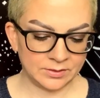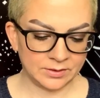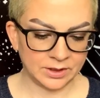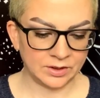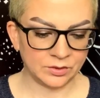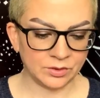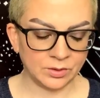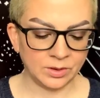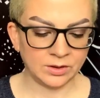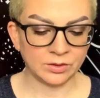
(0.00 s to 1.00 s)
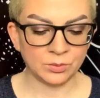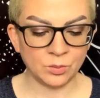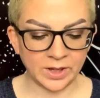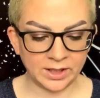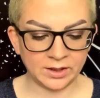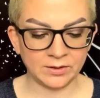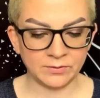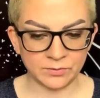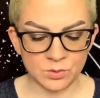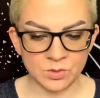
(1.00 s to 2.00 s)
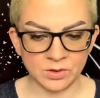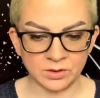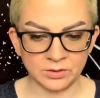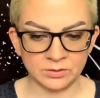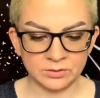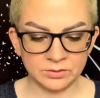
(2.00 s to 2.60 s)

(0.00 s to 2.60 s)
And you're no longer waiting for